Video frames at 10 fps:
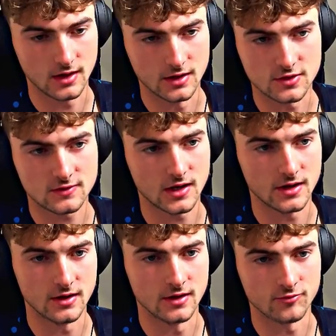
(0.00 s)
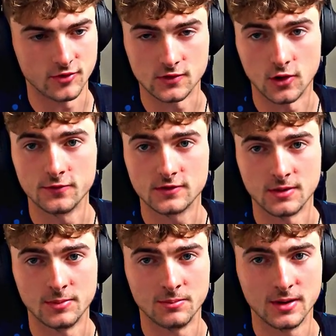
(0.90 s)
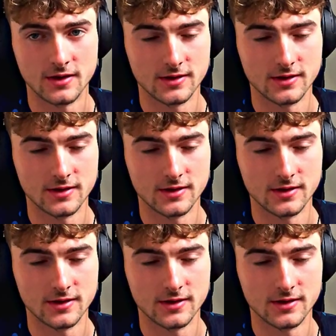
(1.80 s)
and it just kind of resolves it a bit better.